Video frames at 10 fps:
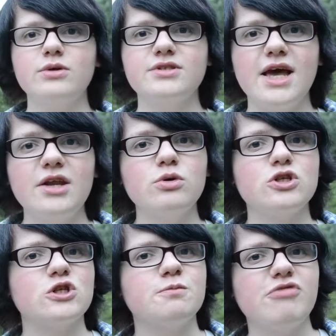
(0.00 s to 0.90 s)
is there to
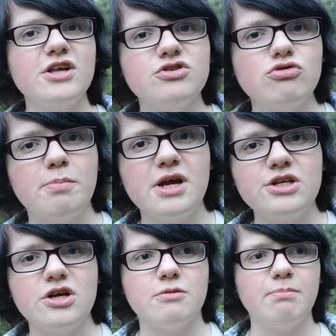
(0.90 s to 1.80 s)
express their
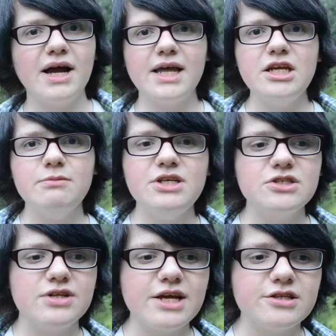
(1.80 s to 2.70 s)
opinion by any
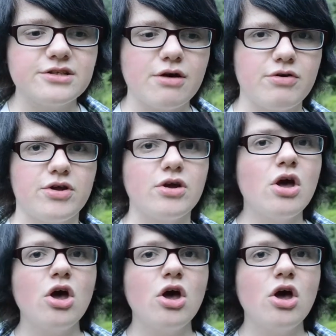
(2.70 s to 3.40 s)
means necessary.